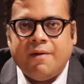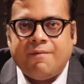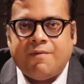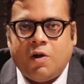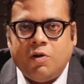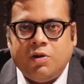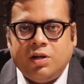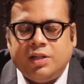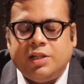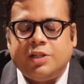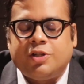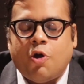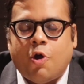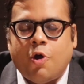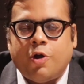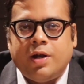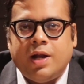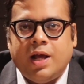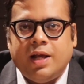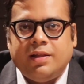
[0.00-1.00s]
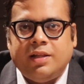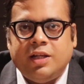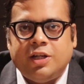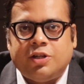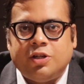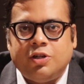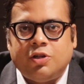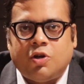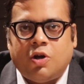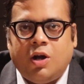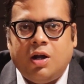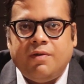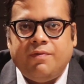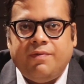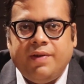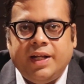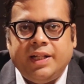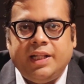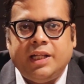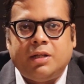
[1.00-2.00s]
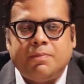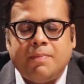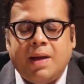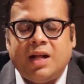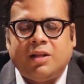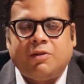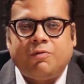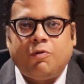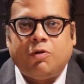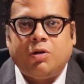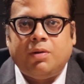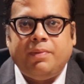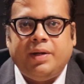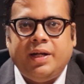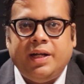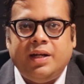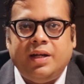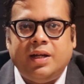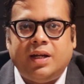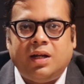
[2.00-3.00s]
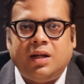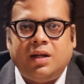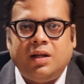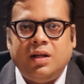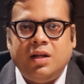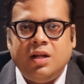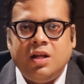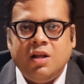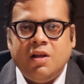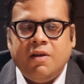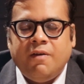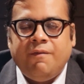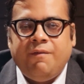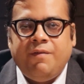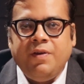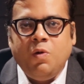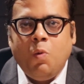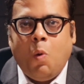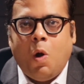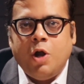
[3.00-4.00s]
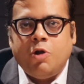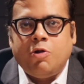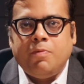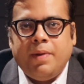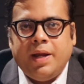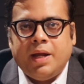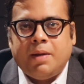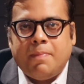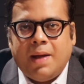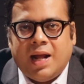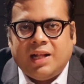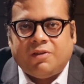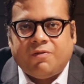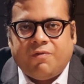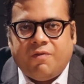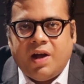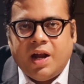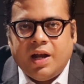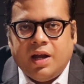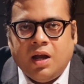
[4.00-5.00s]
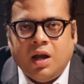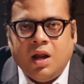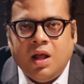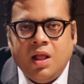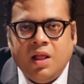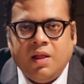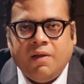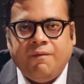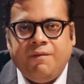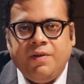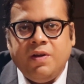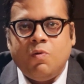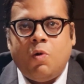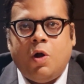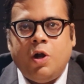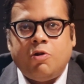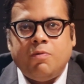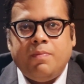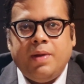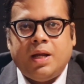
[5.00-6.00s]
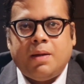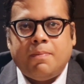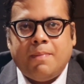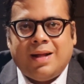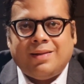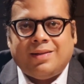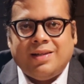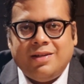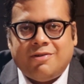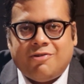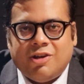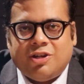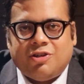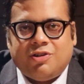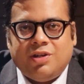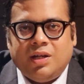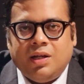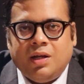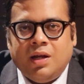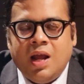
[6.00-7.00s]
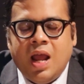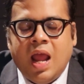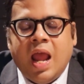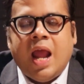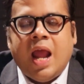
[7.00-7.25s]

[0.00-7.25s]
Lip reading: and founded this organization called Vedic Math Forum India. We want to make maths fun. We want to make maths interesting.